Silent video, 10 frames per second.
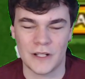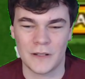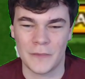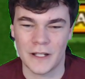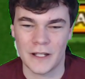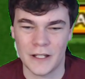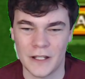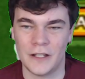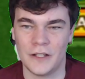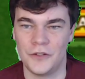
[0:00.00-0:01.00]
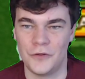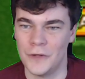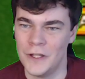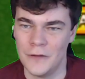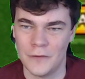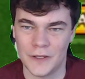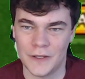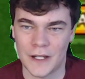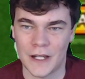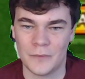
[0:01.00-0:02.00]
like, I, I agree with
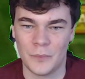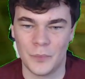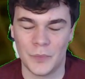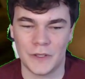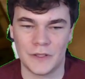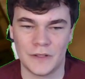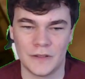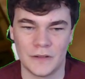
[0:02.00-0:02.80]
that, but